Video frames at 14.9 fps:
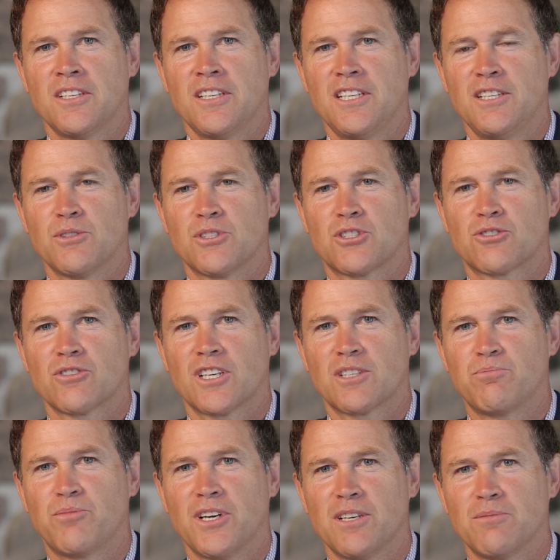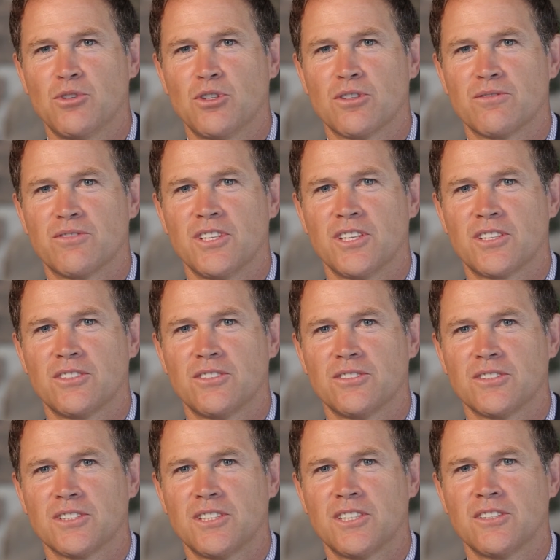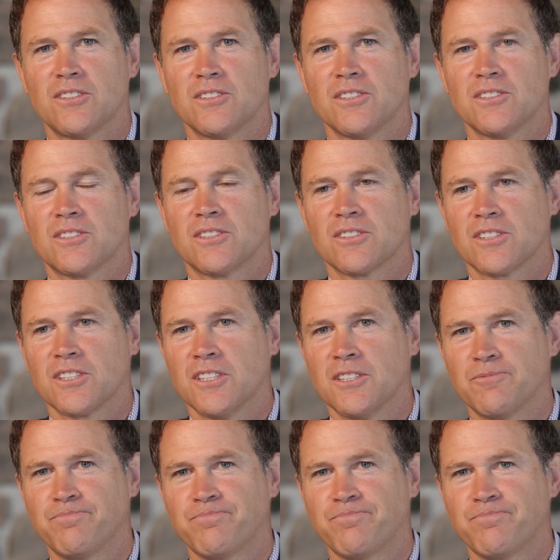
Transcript: He was struck by a motor vehicle and killed instantly.